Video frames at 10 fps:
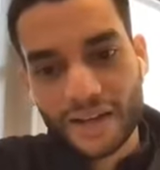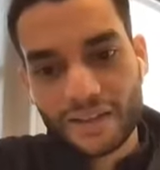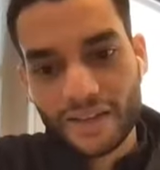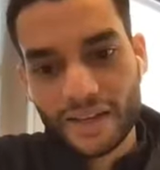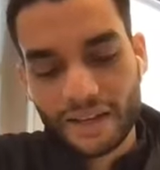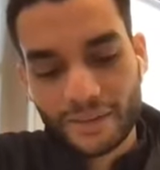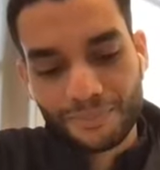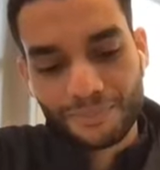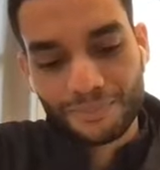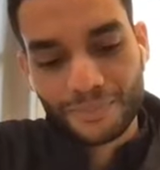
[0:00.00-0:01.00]
I think
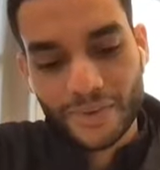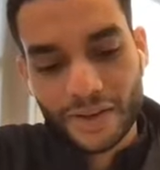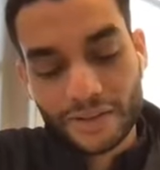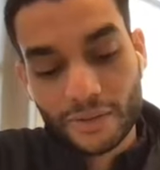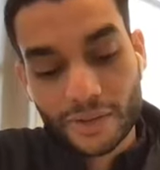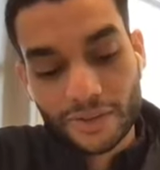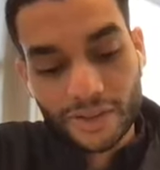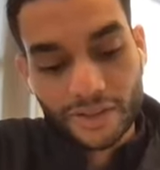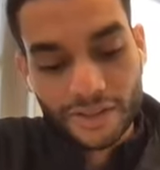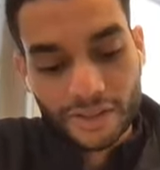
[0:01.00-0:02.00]
the one
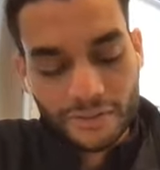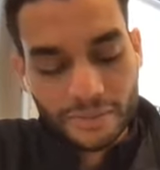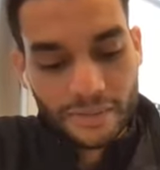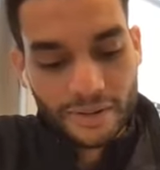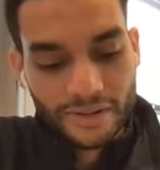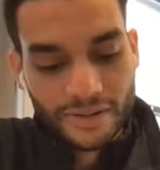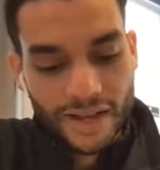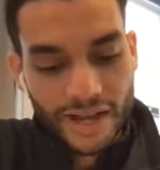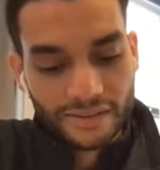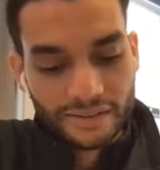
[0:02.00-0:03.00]
thing they should remember is
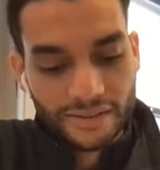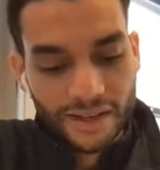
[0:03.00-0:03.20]
that,